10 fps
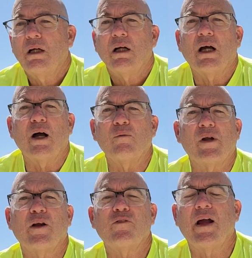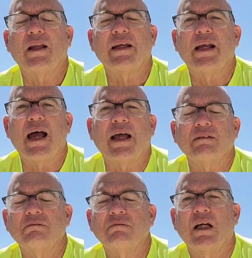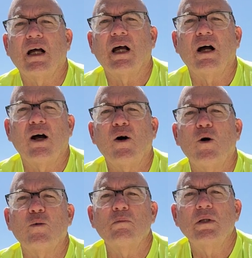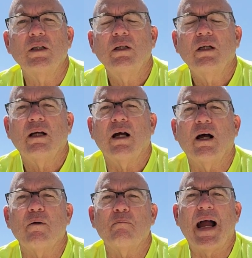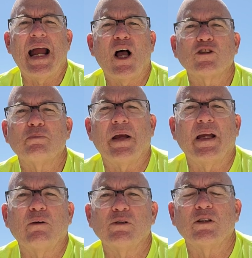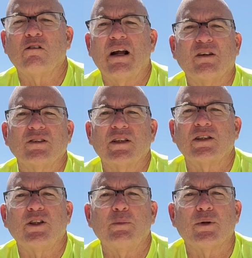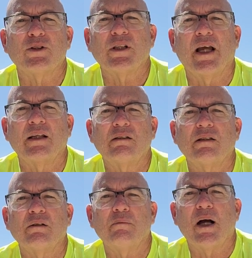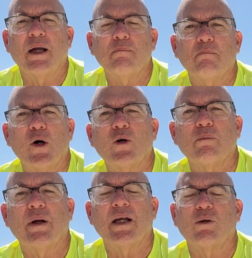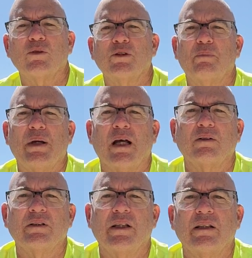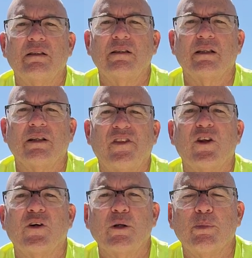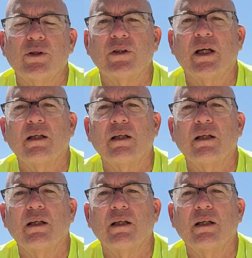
uh, when I finally got uh, home. Uh, my house bank was at around 60% and my motor bank was about at 30%.